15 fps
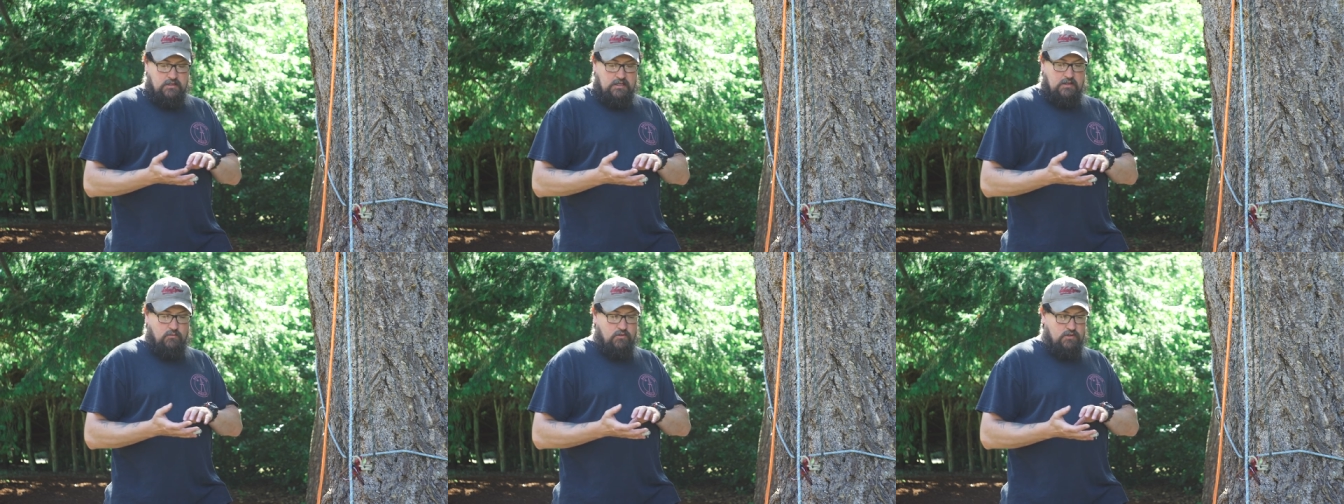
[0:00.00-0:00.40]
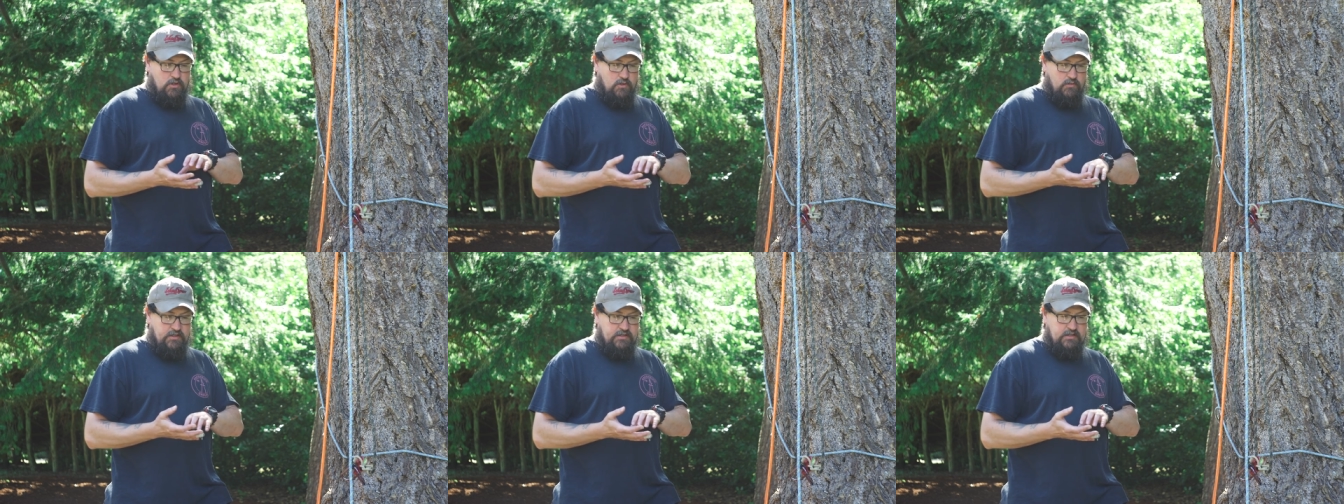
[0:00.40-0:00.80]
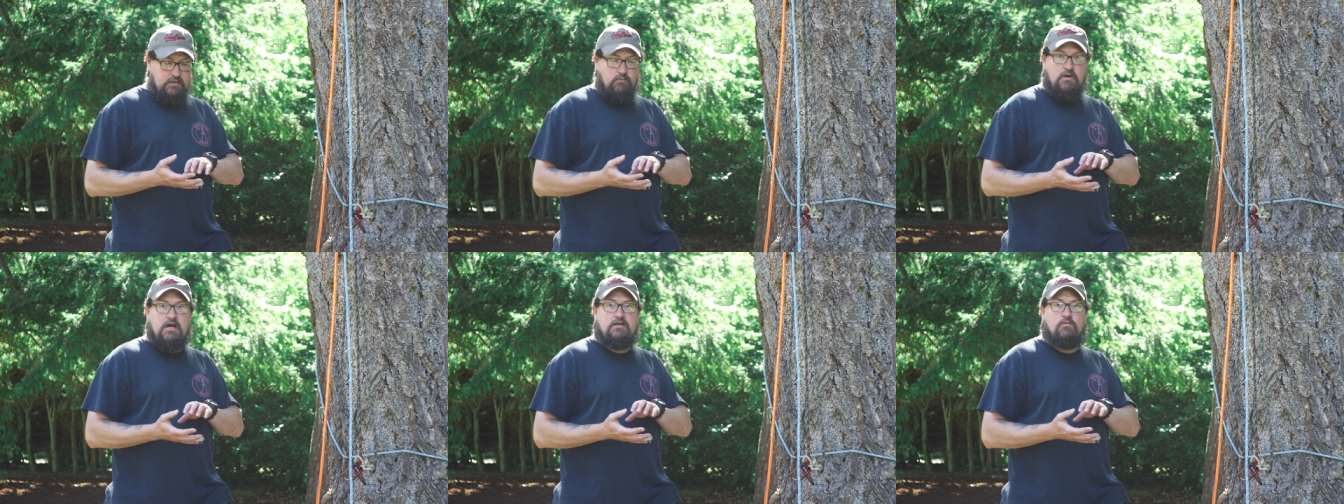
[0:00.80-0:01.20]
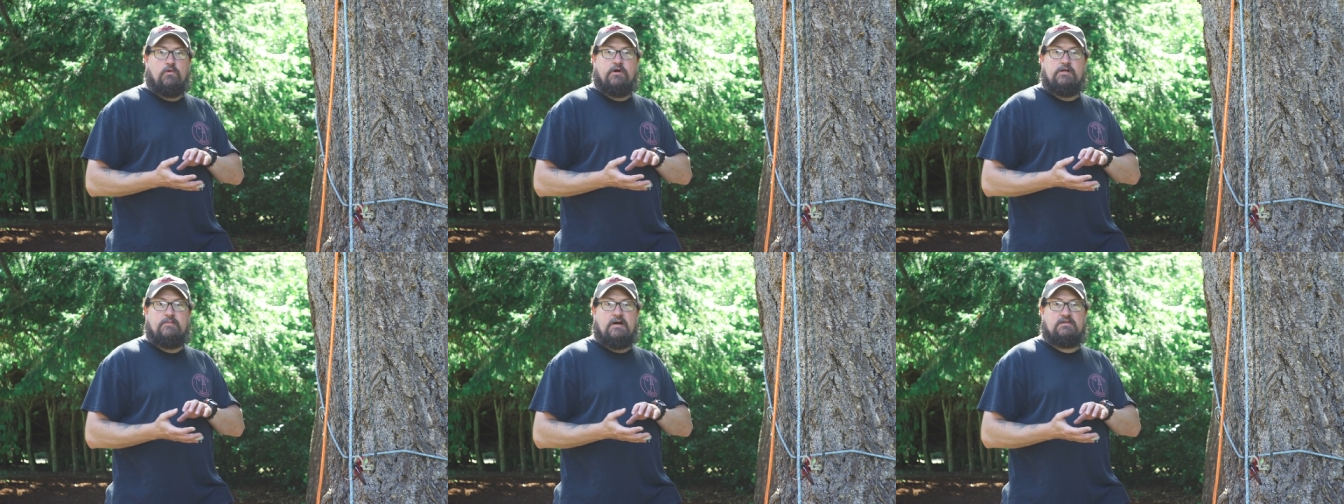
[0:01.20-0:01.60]
Uh, we'll go into, we're not
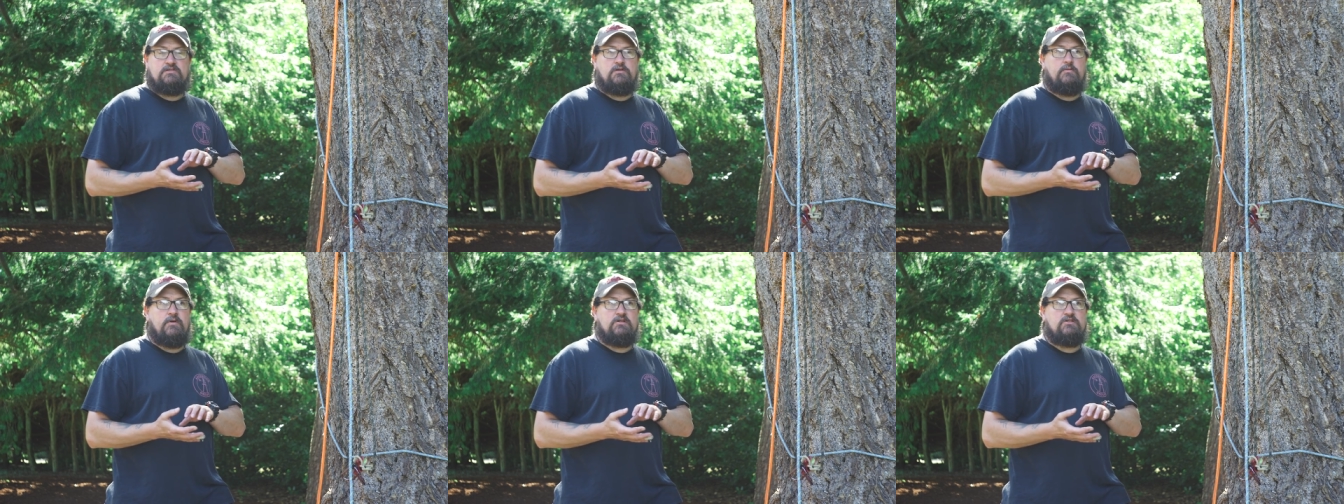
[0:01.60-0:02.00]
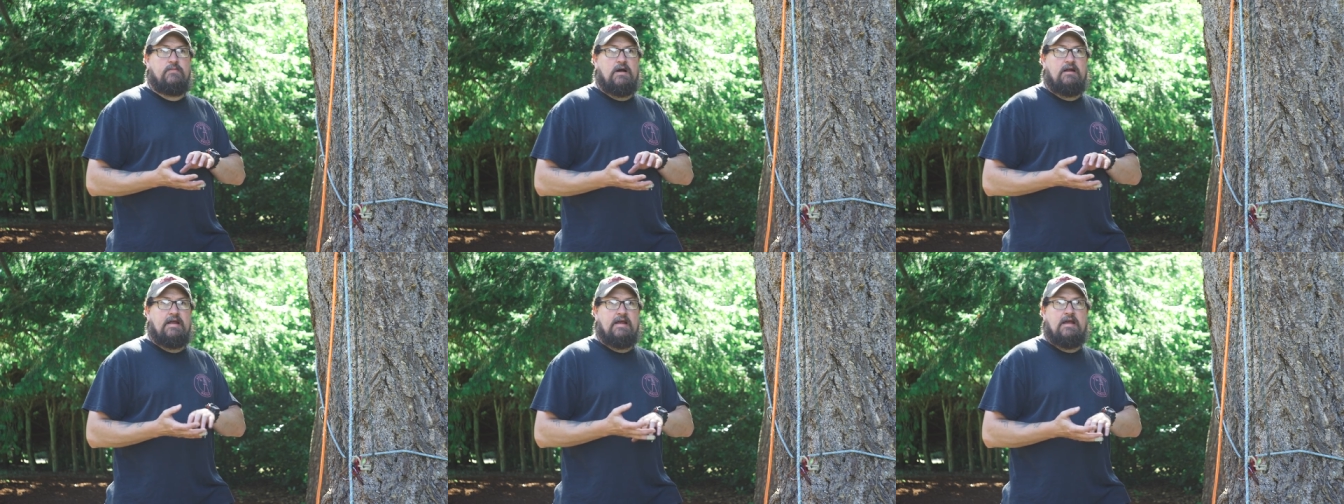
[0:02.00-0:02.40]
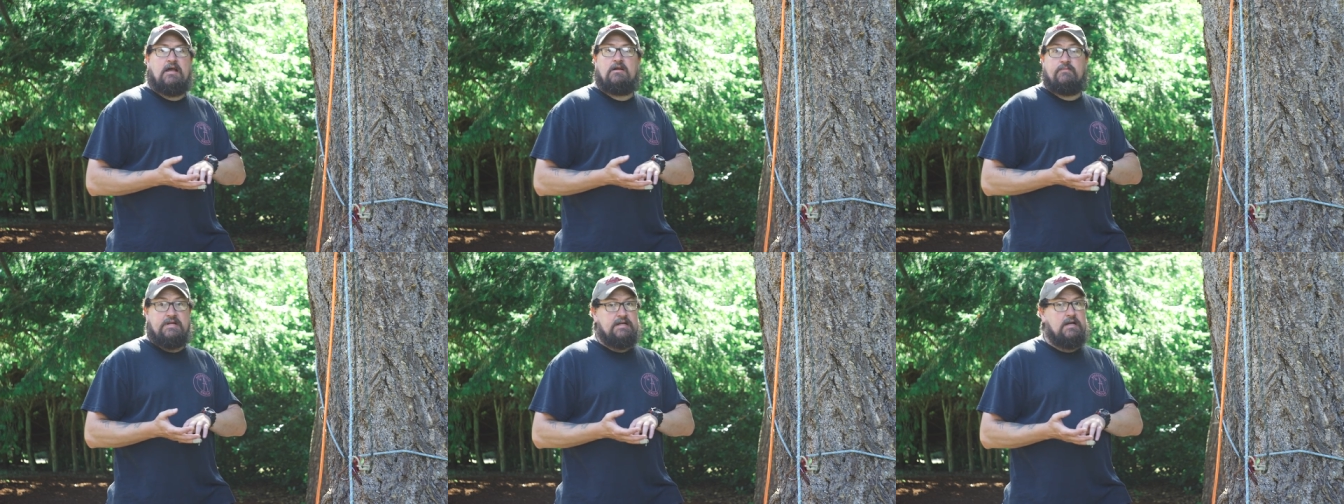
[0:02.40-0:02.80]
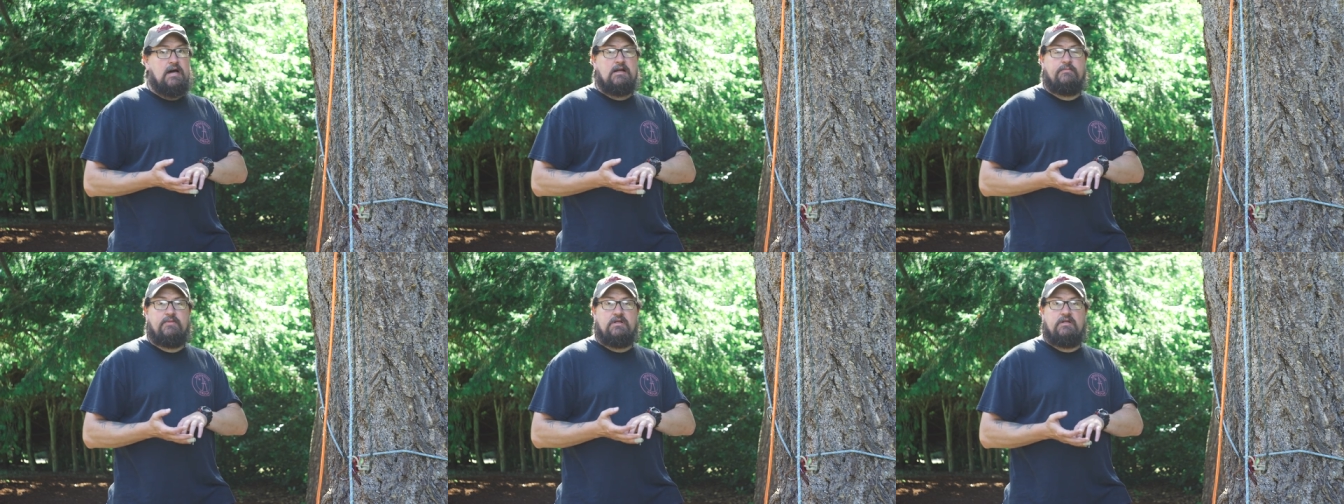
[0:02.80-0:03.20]
worried about so much about hand, but
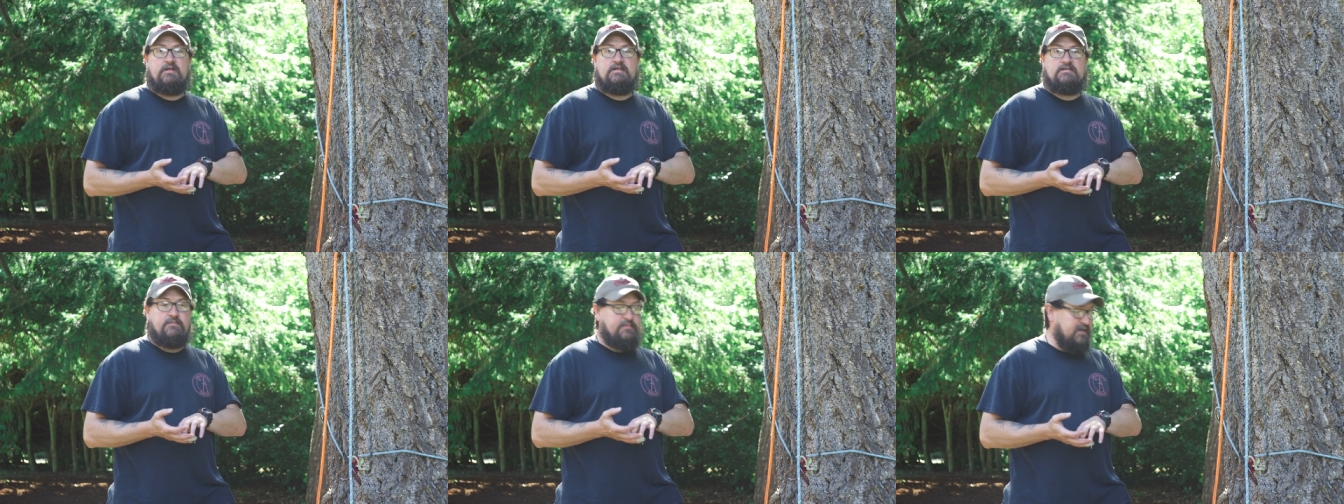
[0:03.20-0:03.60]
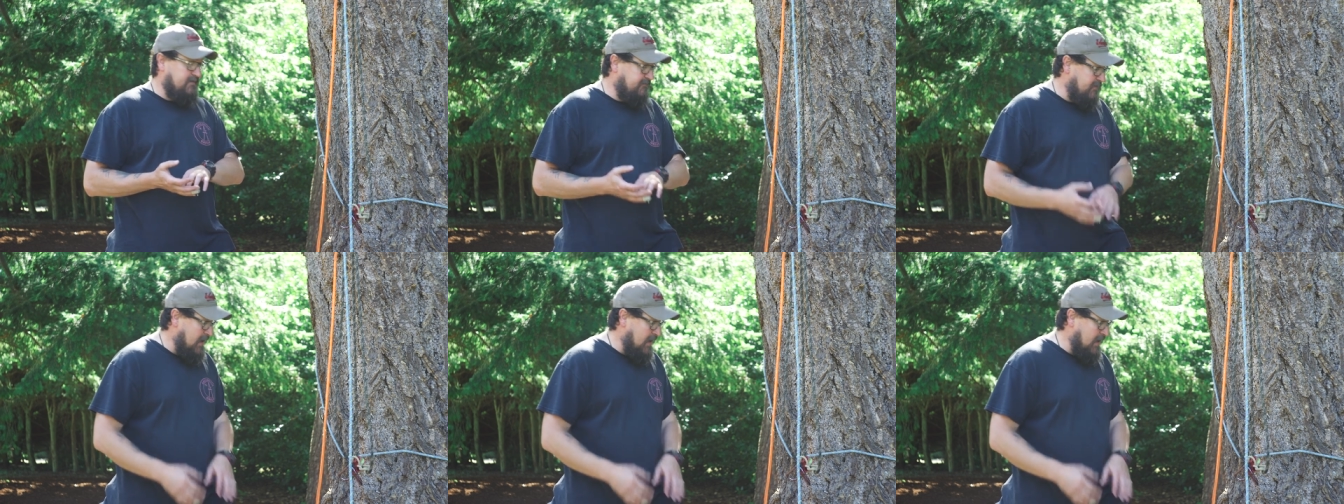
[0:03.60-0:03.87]
not ability is a big